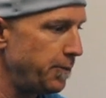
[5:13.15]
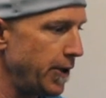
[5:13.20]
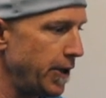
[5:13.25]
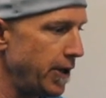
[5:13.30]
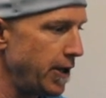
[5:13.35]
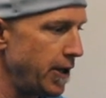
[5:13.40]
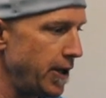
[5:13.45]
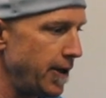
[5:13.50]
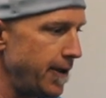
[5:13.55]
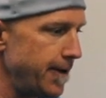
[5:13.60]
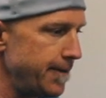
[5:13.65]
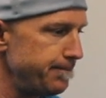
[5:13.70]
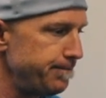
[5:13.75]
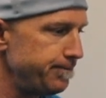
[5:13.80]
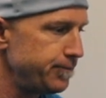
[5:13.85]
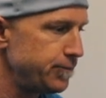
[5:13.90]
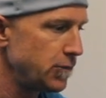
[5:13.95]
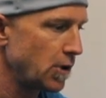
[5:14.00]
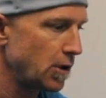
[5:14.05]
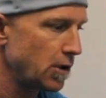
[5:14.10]

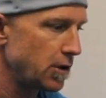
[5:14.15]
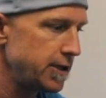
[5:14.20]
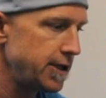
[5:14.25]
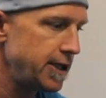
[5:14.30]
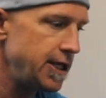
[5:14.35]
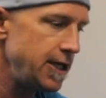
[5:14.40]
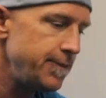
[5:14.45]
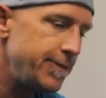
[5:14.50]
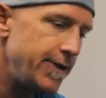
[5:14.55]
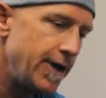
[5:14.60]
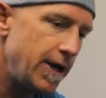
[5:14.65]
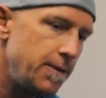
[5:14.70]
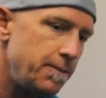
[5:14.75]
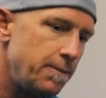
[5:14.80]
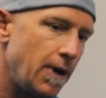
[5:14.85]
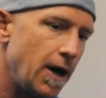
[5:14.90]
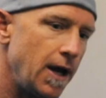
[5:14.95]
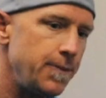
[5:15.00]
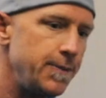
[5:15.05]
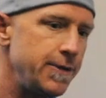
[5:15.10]
But keep that in
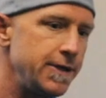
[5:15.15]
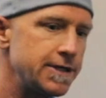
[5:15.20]
mind,